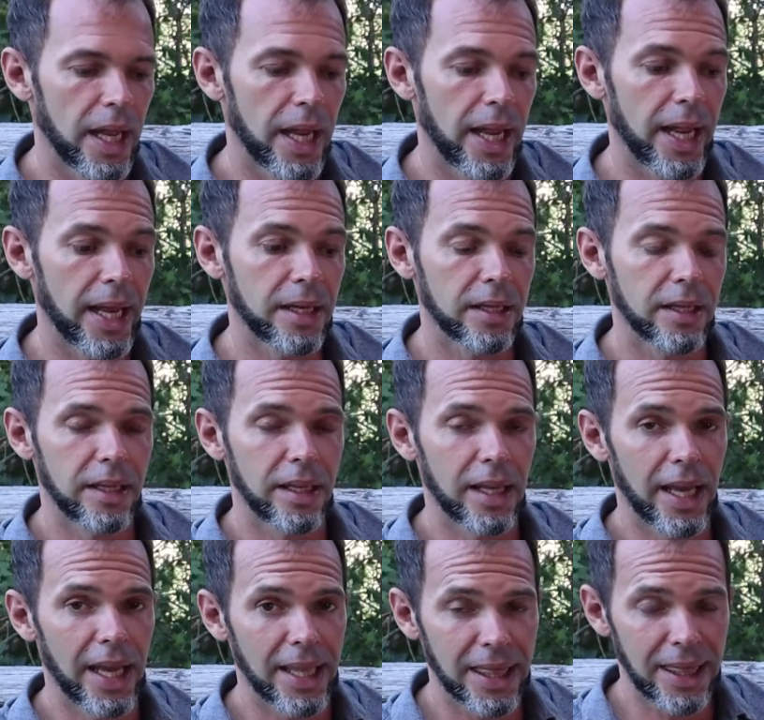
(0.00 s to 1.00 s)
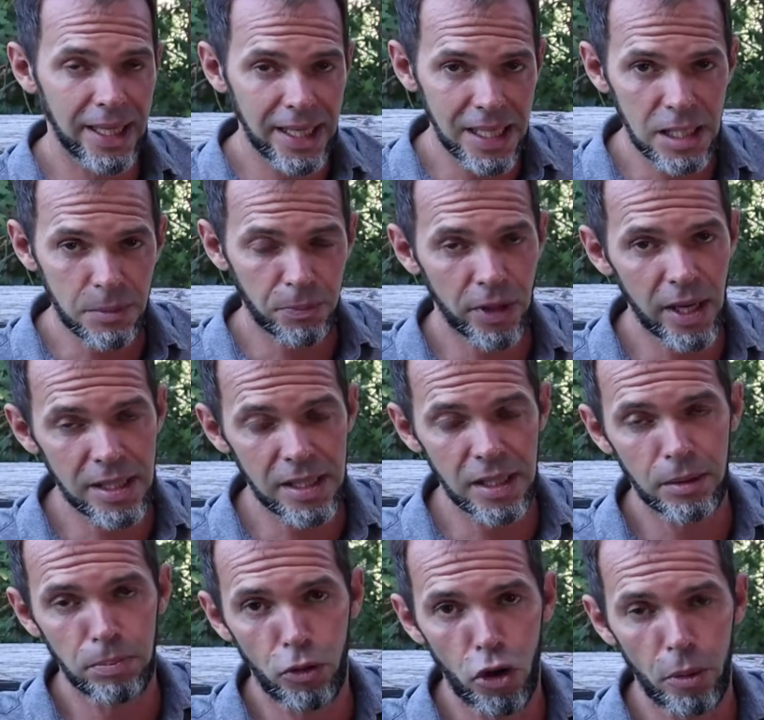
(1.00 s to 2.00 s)
And at this
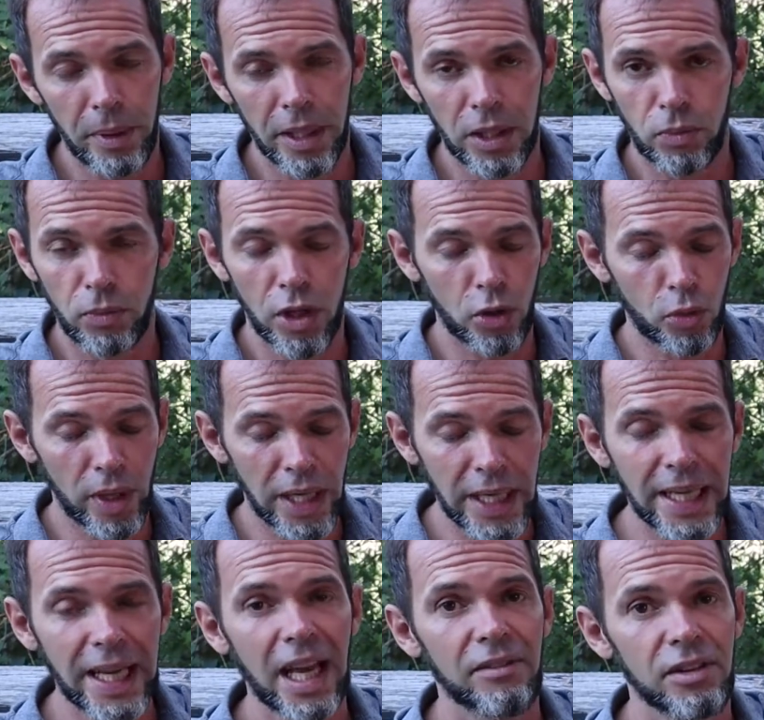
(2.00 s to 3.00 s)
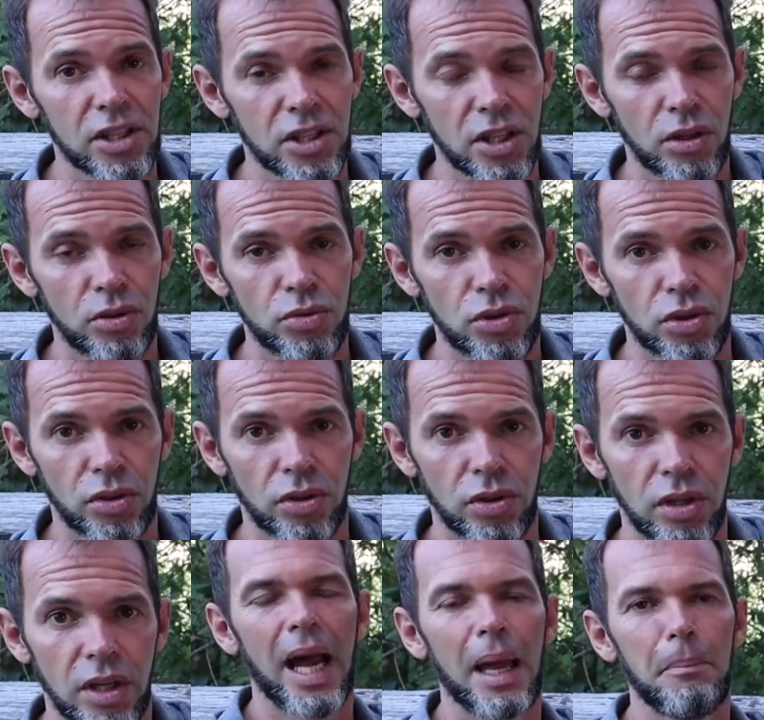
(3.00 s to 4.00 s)
present moment, we already have a solution.
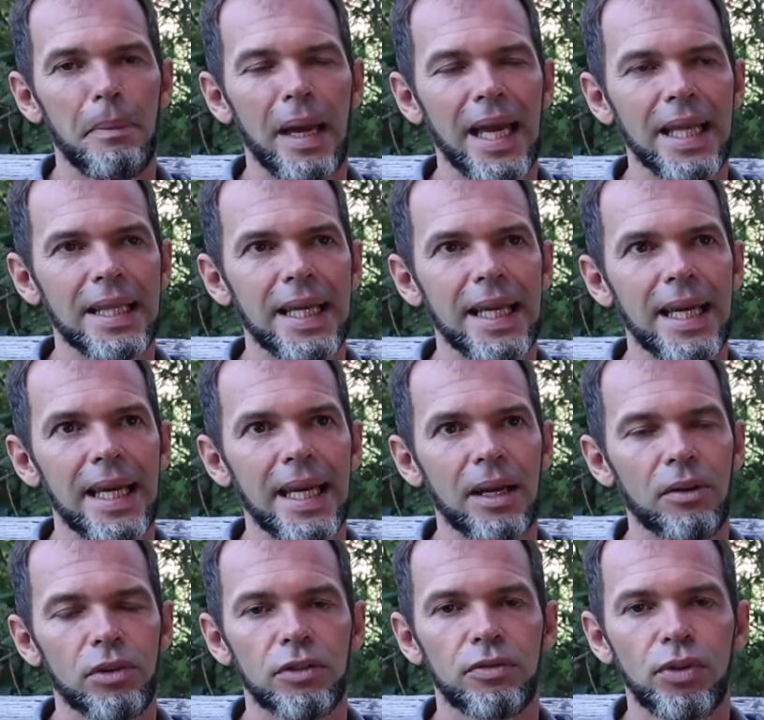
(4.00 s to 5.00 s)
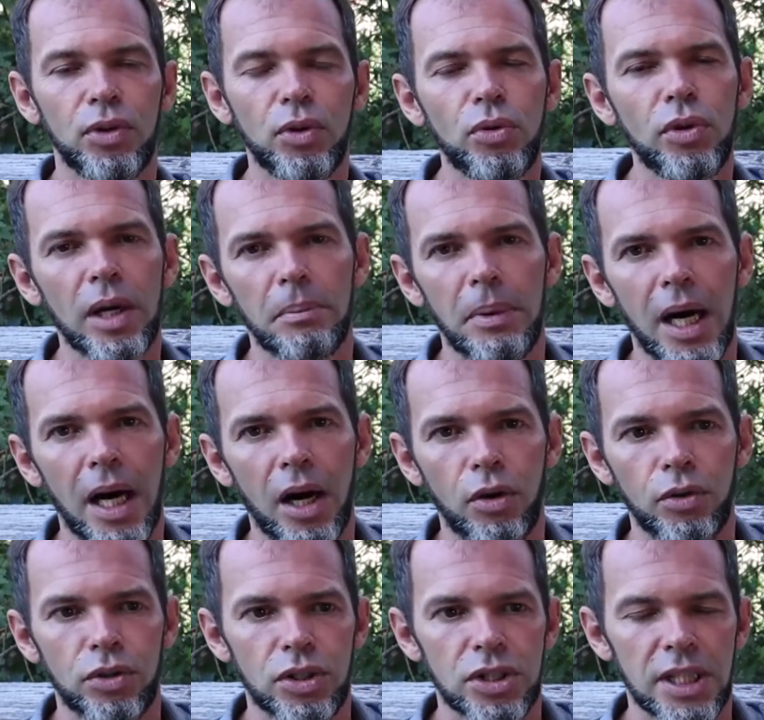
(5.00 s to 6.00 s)
I made a review
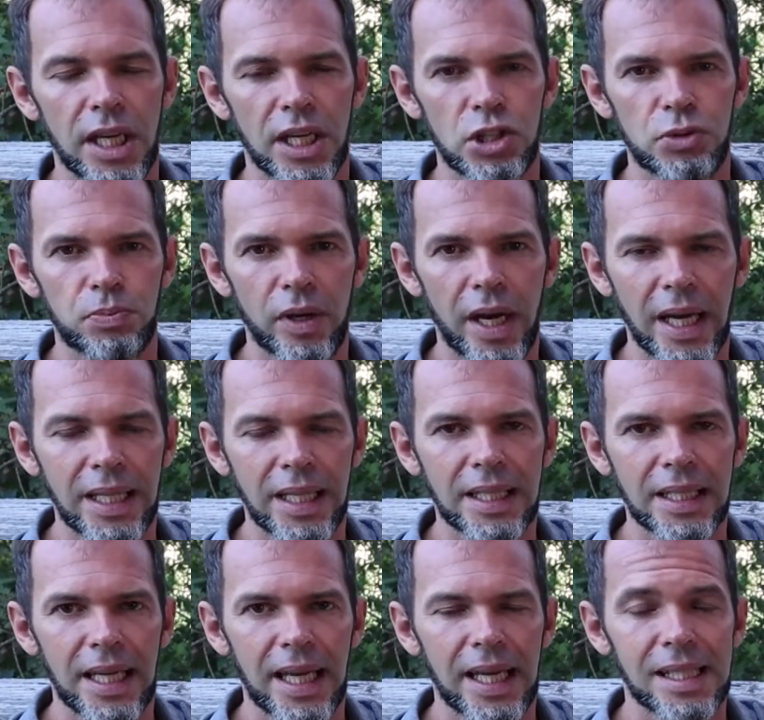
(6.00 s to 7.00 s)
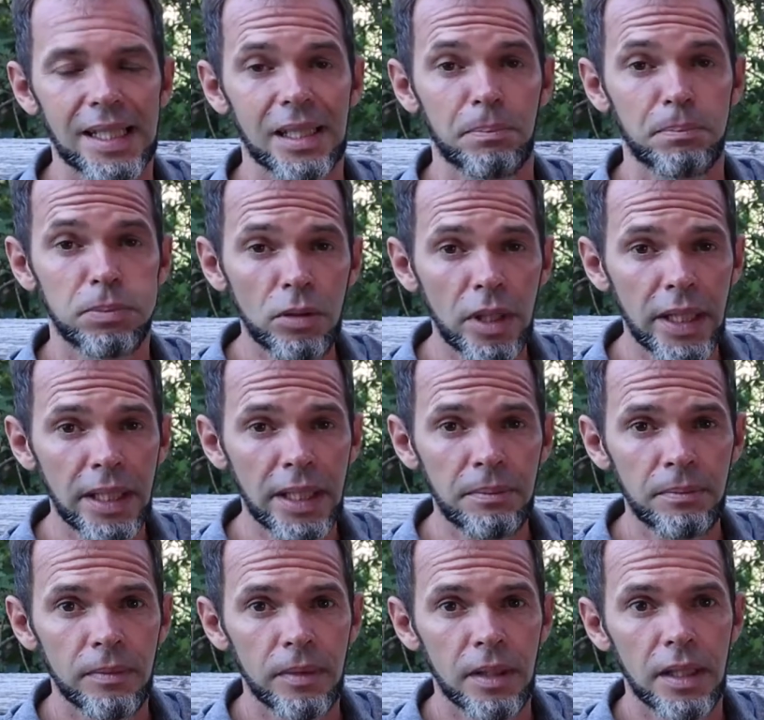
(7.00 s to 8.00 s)
about such product as a pulley
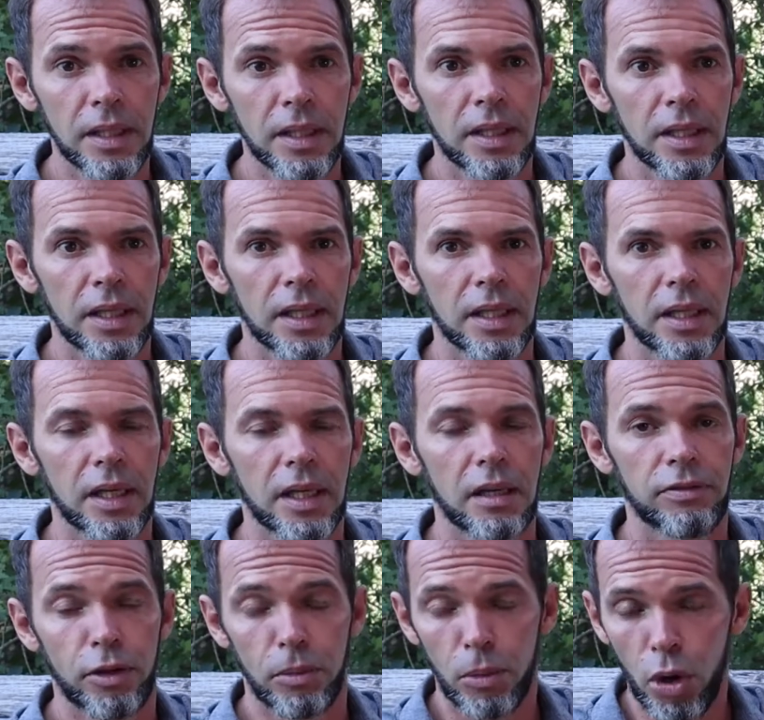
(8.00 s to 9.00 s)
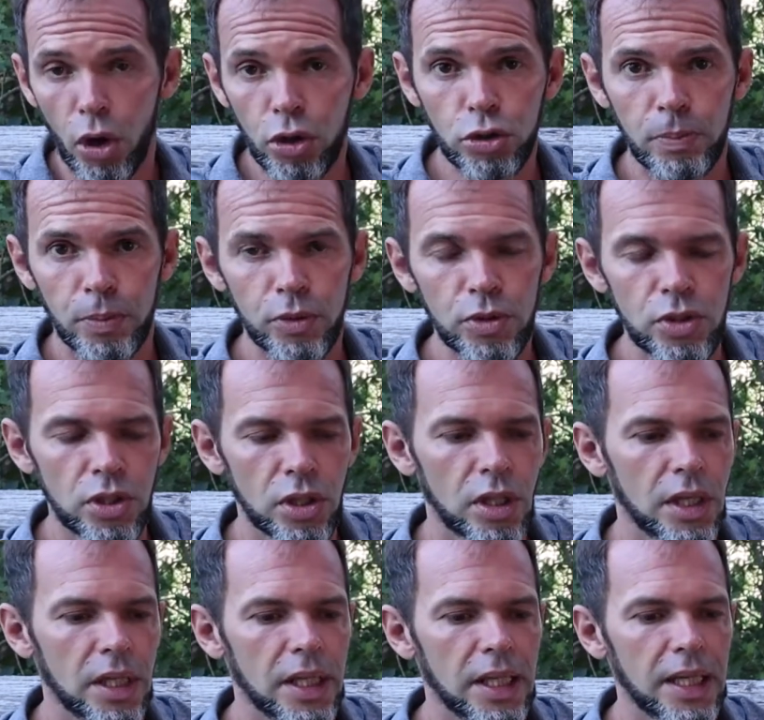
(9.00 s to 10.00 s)
from Octopus,
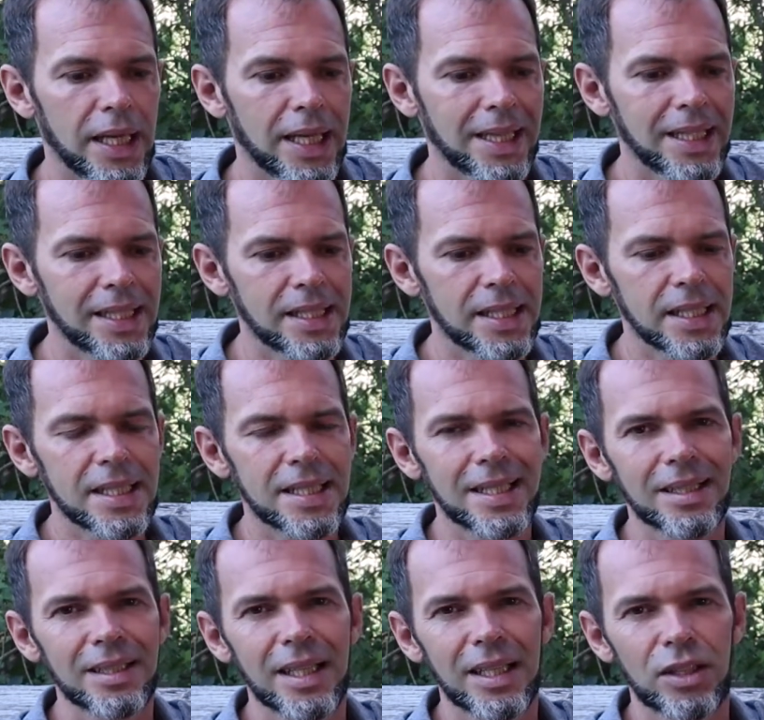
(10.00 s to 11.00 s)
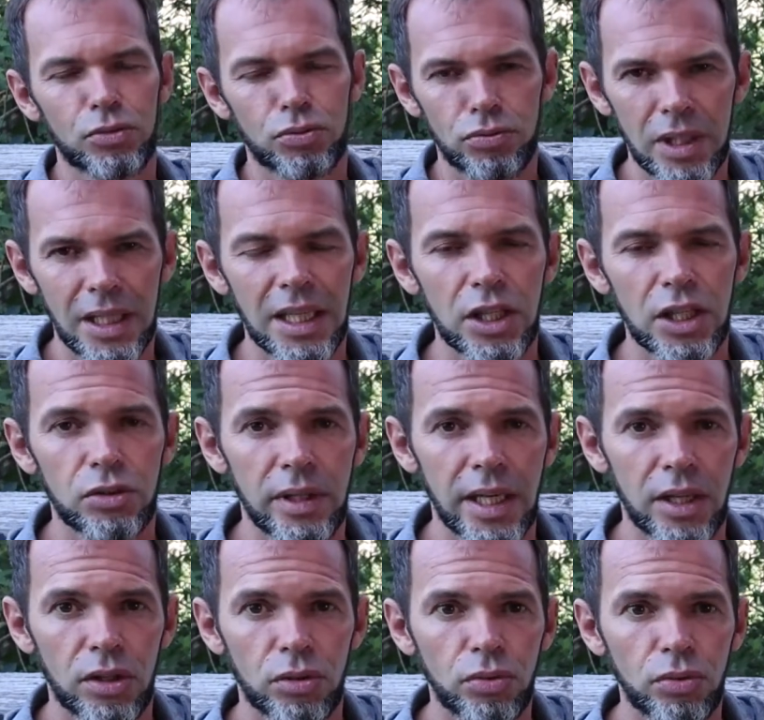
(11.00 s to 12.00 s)
and this is a like really
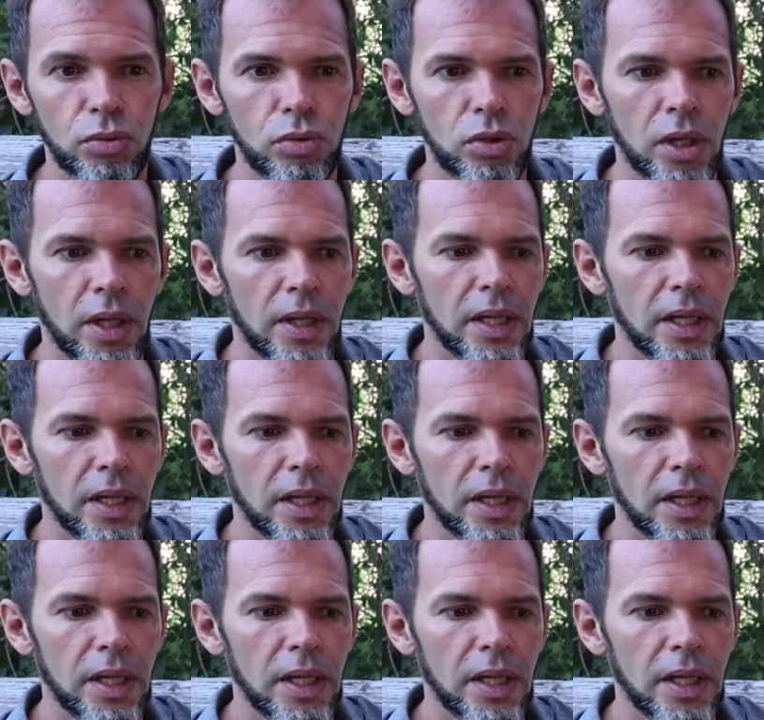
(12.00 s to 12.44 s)
great tool